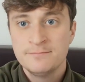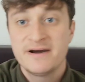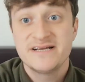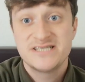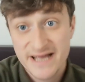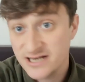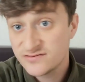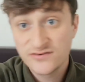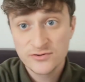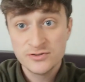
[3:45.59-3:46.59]
Managed to get us
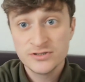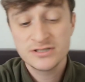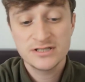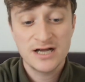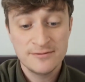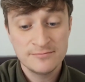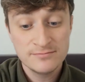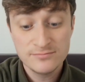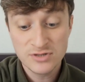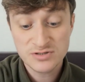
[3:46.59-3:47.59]
forward
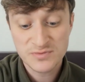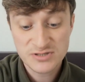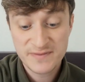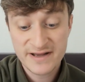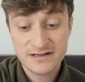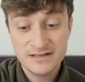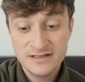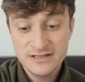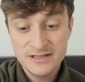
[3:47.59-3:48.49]
much better.